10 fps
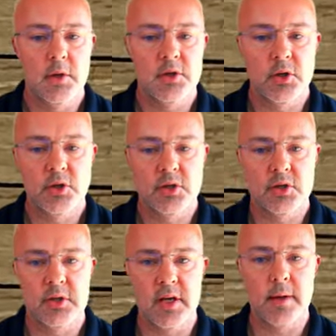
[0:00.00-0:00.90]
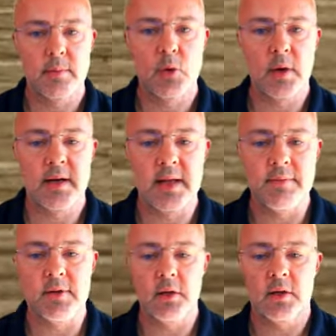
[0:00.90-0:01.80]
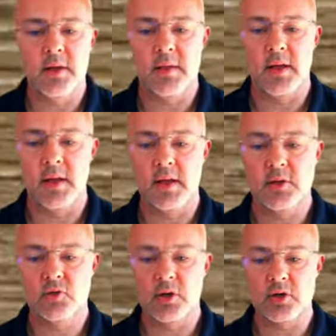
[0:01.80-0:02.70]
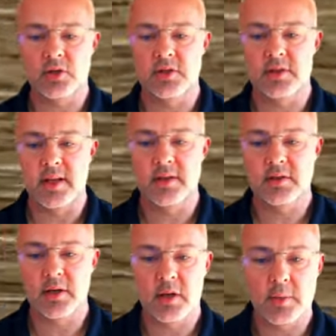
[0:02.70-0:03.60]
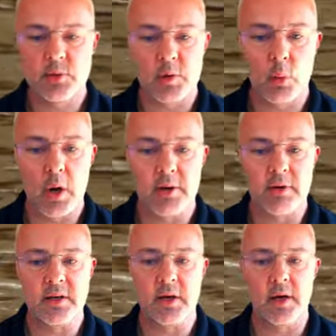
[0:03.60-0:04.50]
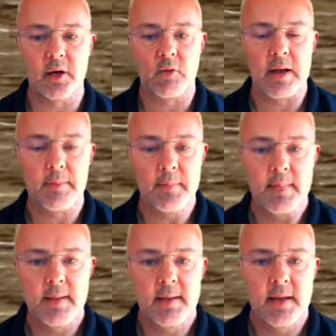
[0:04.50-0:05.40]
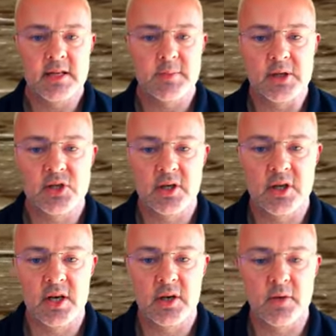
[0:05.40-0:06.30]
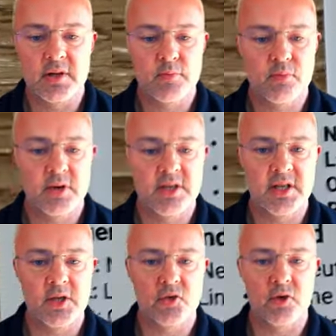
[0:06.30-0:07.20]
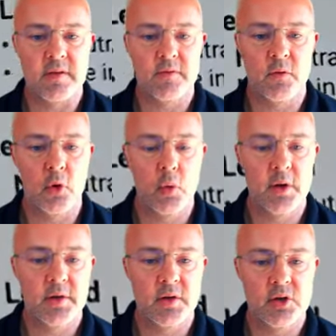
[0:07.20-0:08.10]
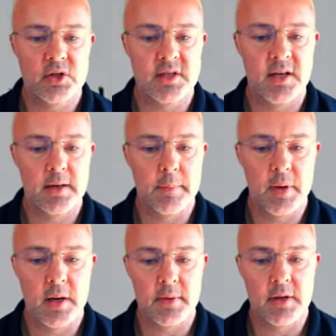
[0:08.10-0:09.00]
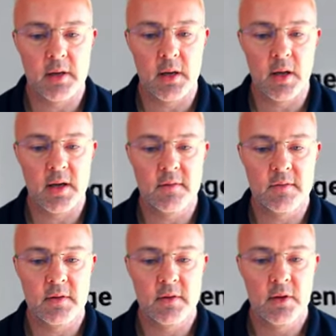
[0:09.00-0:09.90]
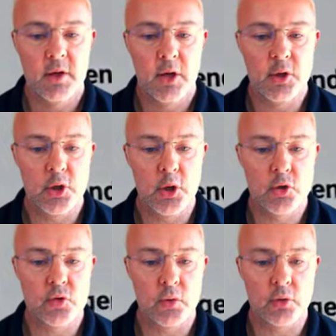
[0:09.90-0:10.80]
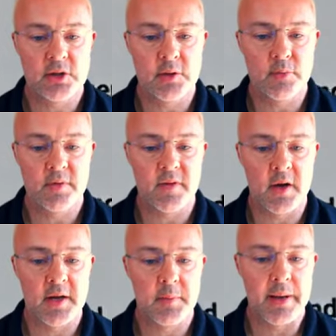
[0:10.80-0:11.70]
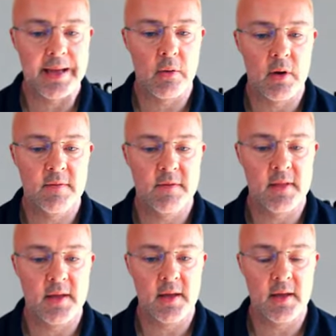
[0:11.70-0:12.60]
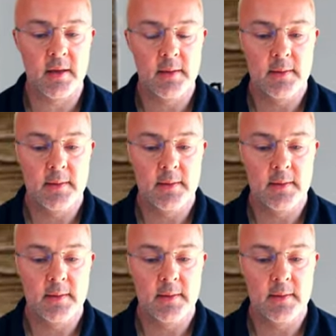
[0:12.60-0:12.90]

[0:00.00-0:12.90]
So just quickly having a look at the instructions then. So it comes with a wiring diagram. As I mentioned earlier, it's pretty straightforward. You just need a permanent live and neutral to provide power for the